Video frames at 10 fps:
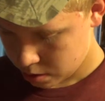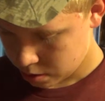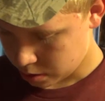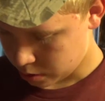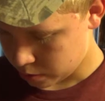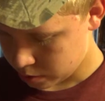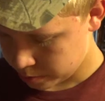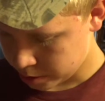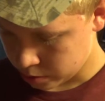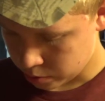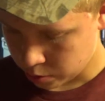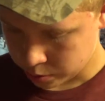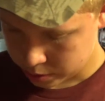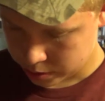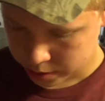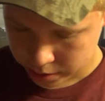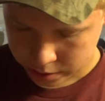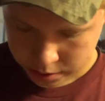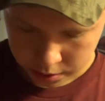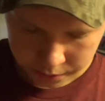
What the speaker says: on, let me unroll this here. It's not